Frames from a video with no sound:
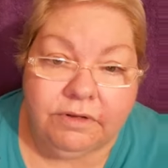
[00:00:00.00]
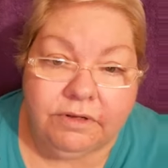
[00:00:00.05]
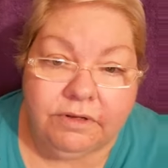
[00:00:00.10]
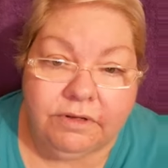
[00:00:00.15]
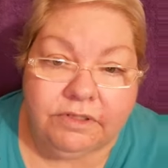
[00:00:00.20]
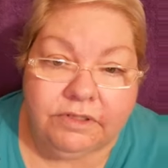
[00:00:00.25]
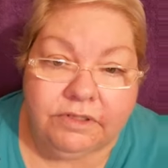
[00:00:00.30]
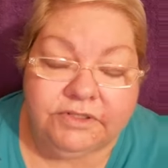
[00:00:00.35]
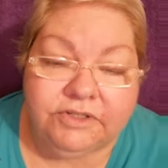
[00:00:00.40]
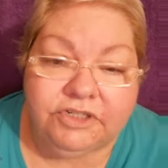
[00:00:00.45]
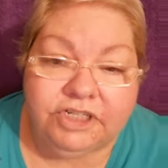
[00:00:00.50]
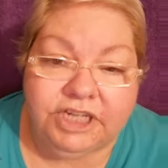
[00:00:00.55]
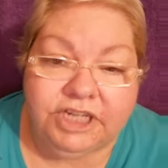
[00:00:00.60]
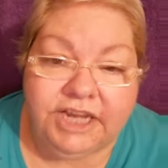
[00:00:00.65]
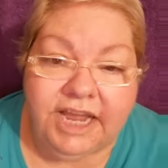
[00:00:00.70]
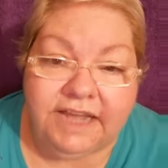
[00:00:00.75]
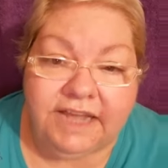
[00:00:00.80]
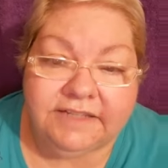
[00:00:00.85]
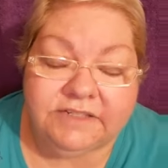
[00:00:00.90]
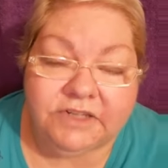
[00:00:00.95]
So she
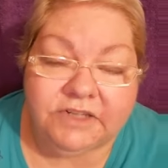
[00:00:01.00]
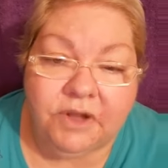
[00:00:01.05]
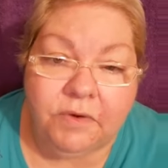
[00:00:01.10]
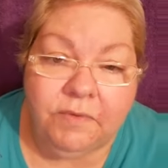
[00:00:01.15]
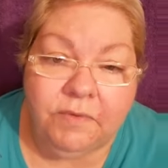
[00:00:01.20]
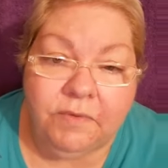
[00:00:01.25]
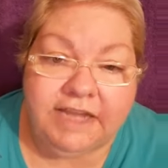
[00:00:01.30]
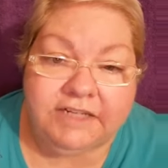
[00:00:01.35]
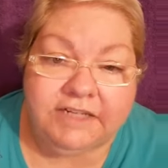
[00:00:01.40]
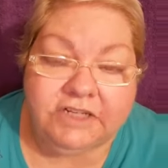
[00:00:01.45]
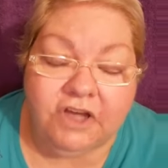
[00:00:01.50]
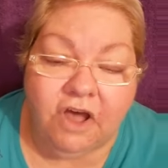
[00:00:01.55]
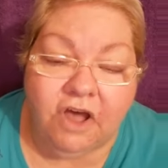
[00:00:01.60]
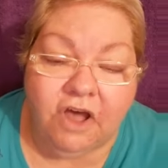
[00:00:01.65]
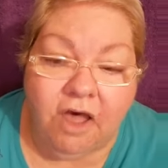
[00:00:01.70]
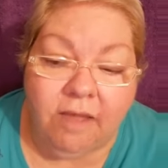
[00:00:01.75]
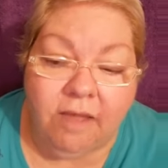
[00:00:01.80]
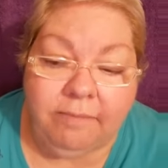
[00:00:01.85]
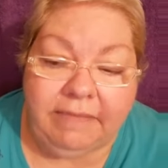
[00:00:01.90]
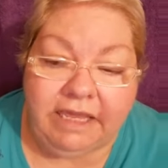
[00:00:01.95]
has no way to
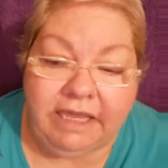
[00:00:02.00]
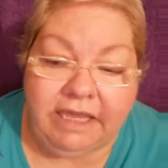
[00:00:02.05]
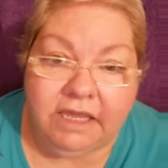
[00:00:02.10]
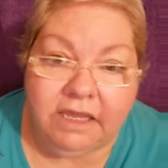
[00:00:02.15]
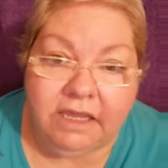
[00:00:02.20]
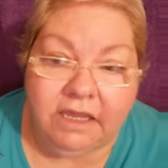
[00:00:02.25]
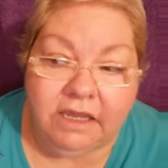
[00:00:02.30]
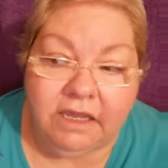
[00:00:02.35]
call me